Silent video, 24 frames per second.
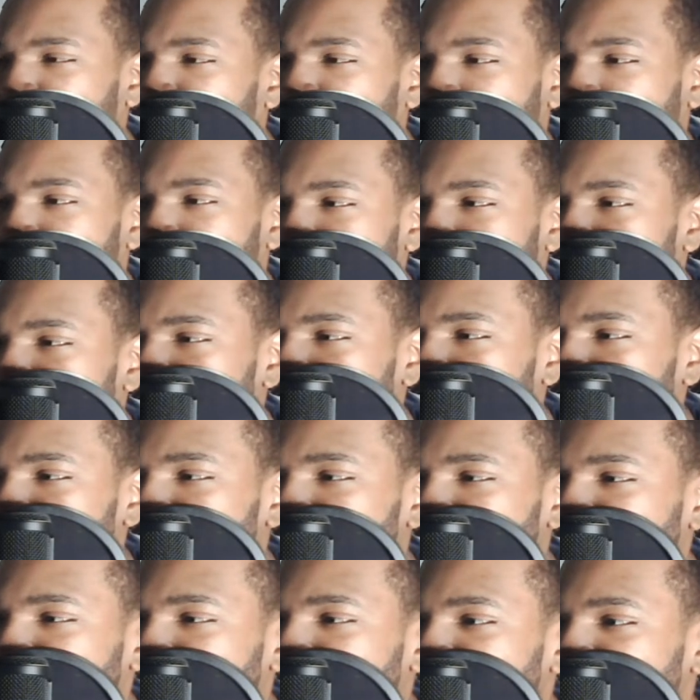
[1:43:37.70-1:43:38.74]
wine, nothing too
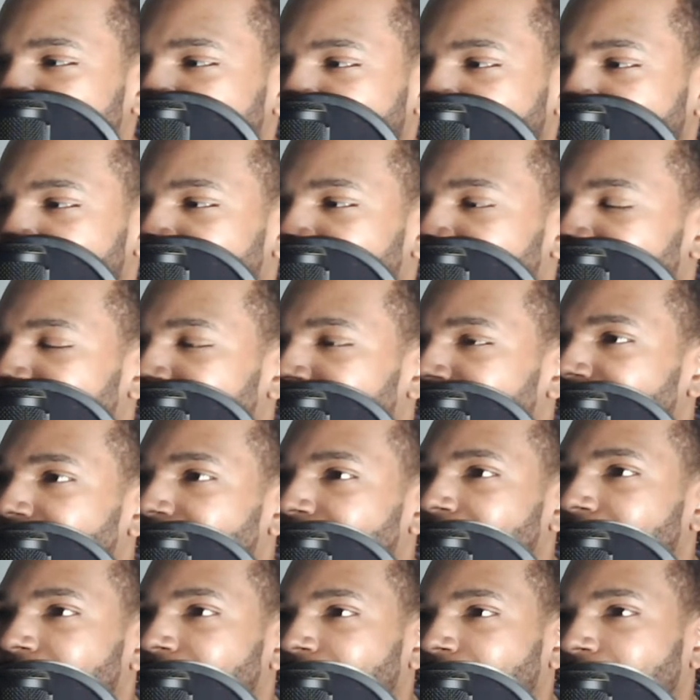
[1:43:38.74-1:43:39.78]
serious.
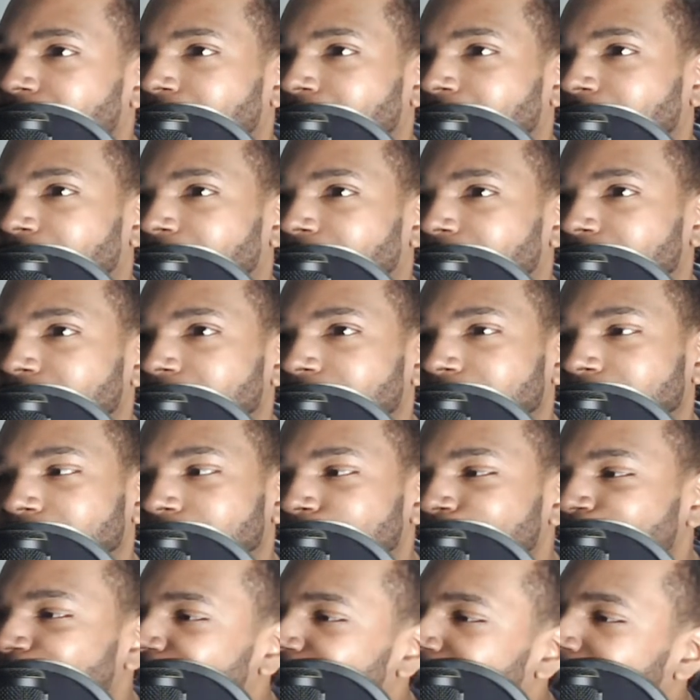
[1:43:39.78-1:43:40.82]
And
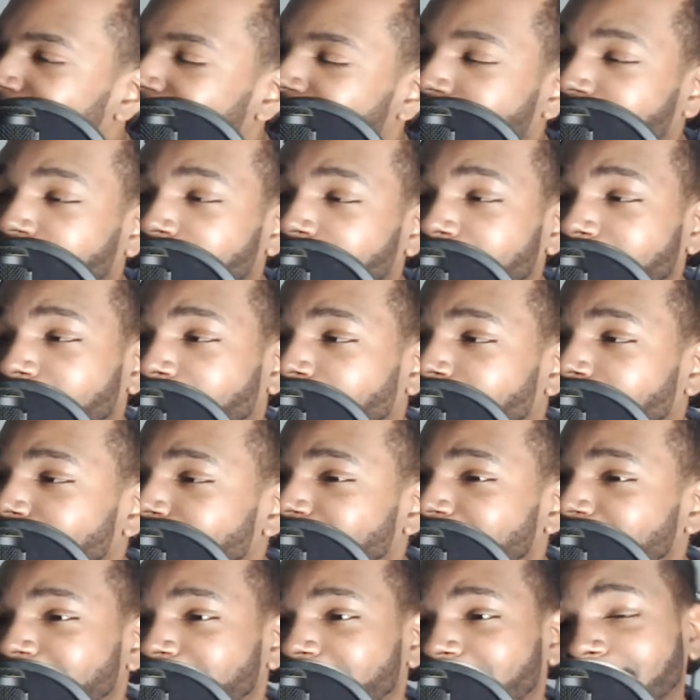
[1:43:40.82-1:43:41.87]
telling y'all, it
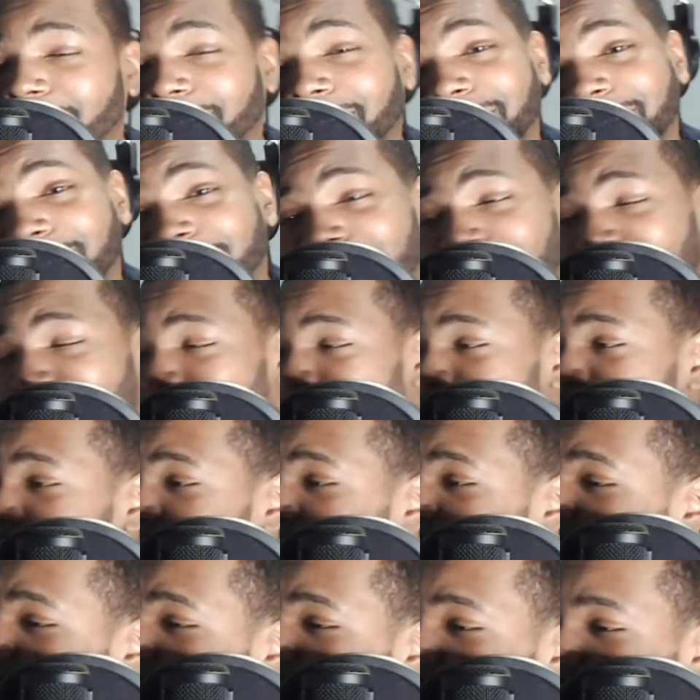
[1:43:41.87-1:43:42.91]
just hit
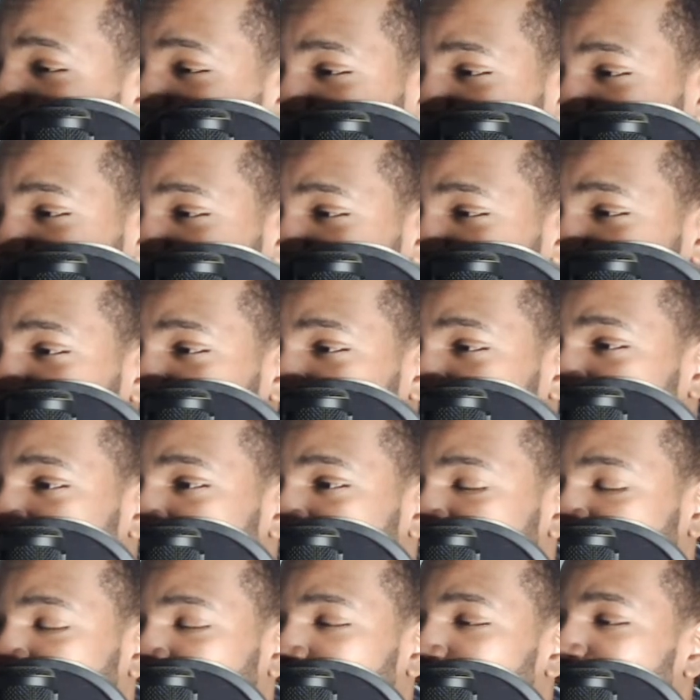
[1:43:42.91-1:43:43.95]
different for sure.
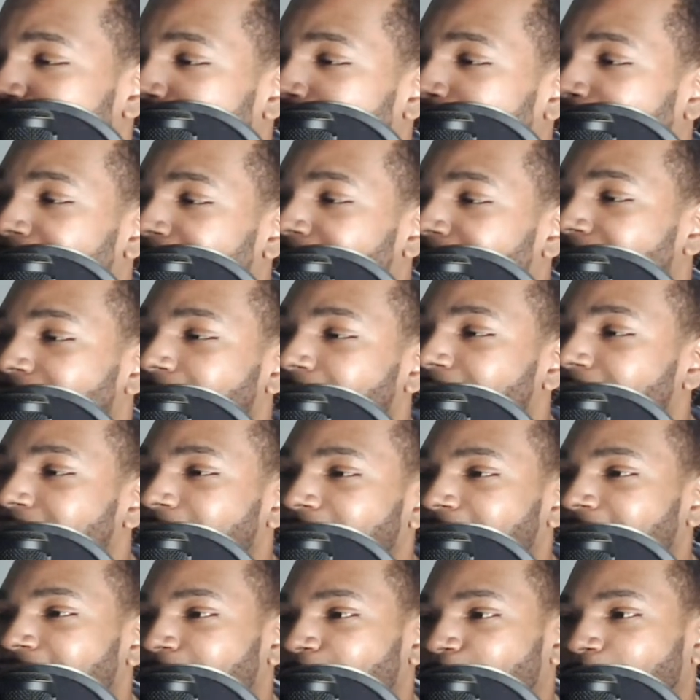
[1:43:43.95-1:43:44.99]
So
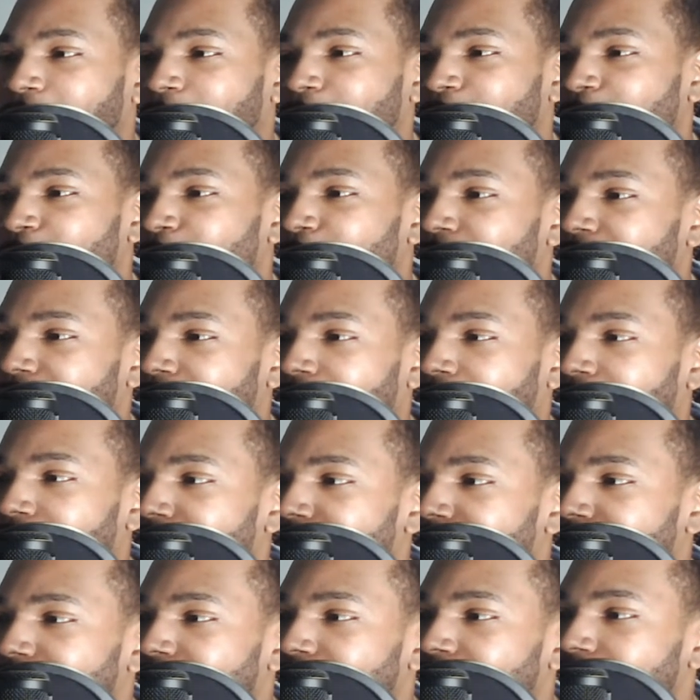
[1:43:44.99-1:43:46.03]
anyway, we'll work.
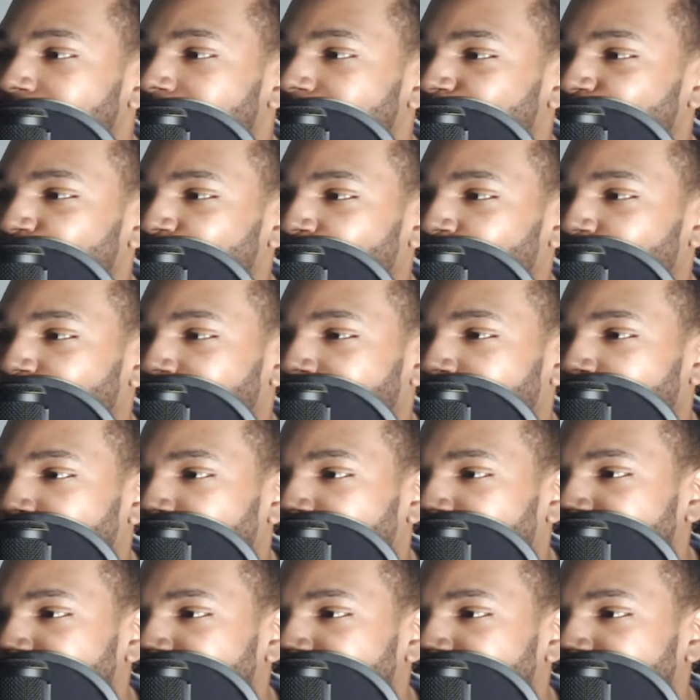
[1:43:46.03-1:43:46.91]
I'll just want to run that by